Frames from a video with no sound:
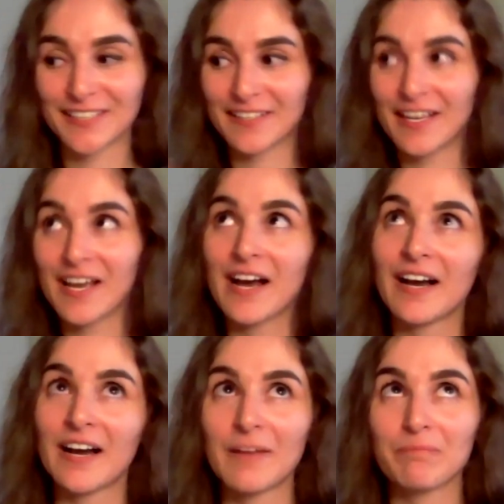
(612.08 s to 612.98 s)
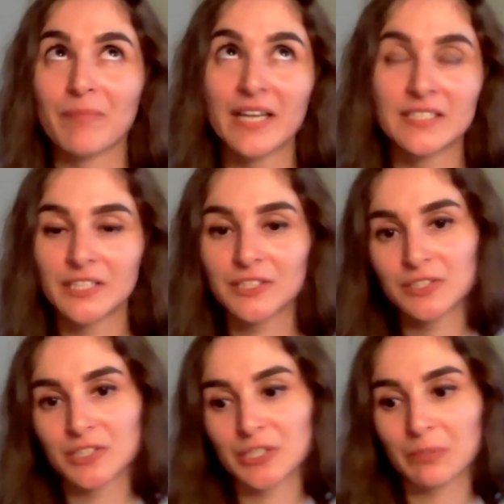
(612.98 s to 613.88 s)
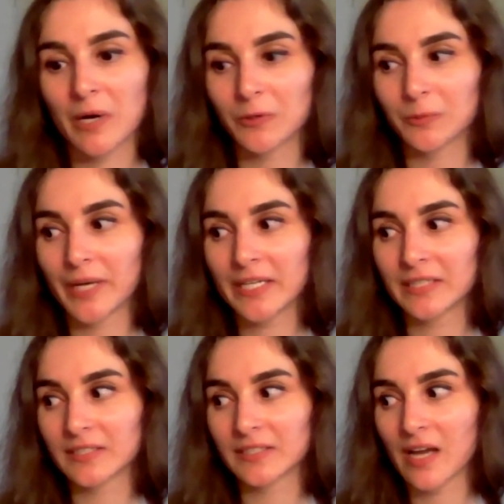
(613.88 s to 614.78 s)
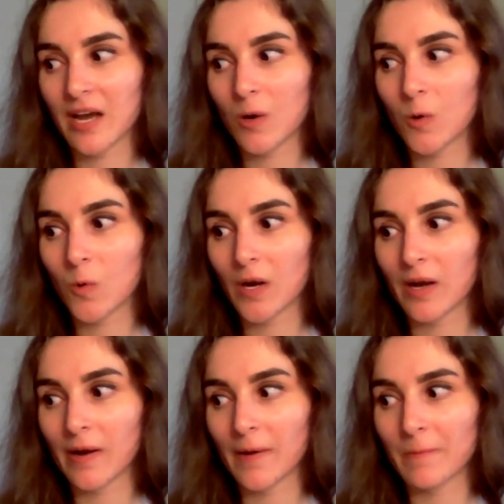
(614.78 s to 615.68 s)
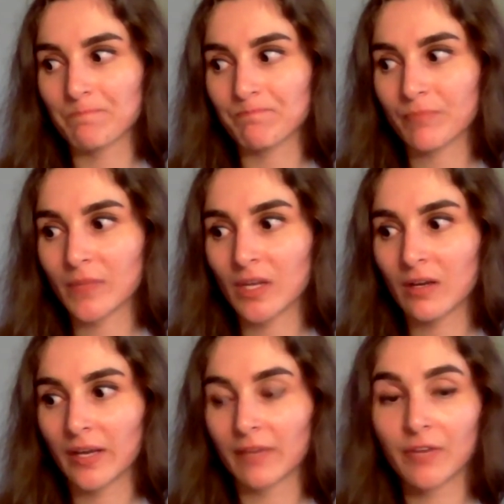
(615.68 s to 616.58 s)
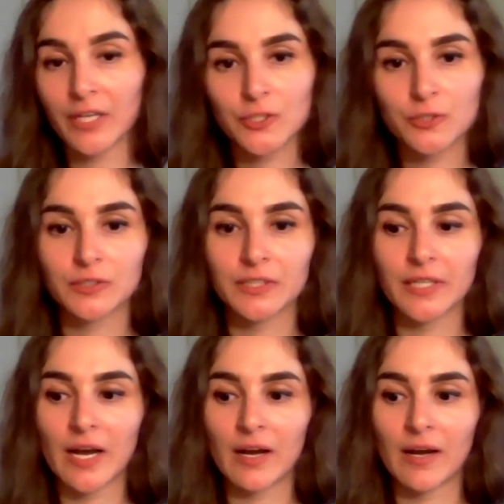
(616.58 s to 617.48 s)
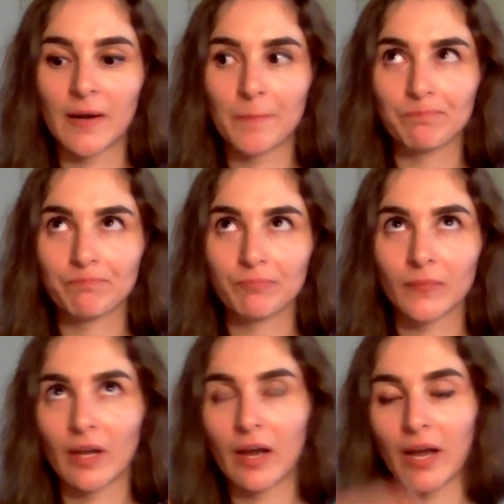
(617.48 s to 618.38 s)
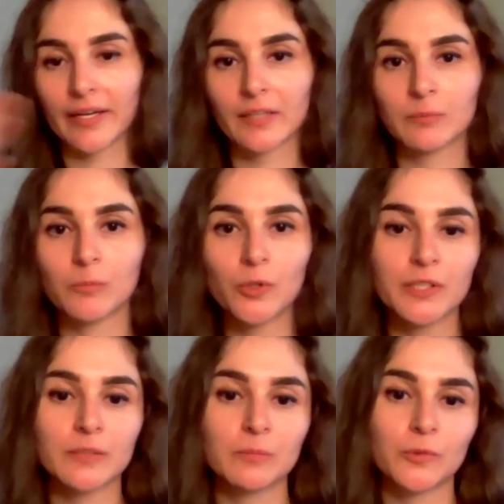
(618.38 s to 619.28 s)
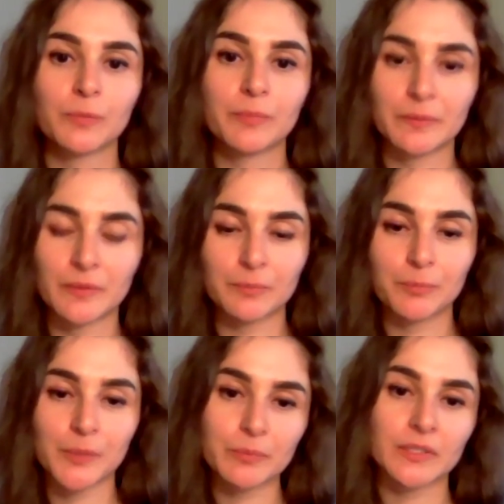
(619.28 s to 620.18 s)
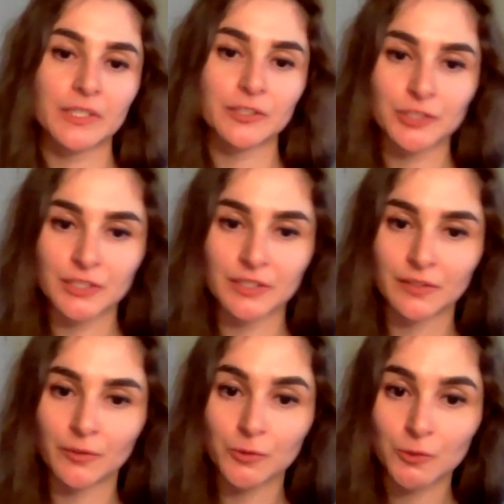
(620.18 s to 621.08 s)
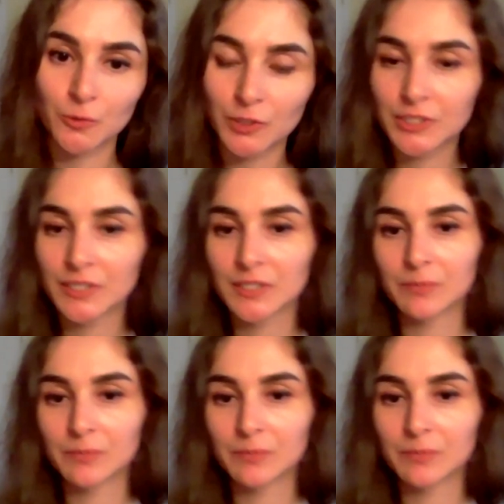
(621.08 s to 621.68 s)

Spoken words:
And I started teaching Power BI, and that's how eventually I got more and more people interested in those courses.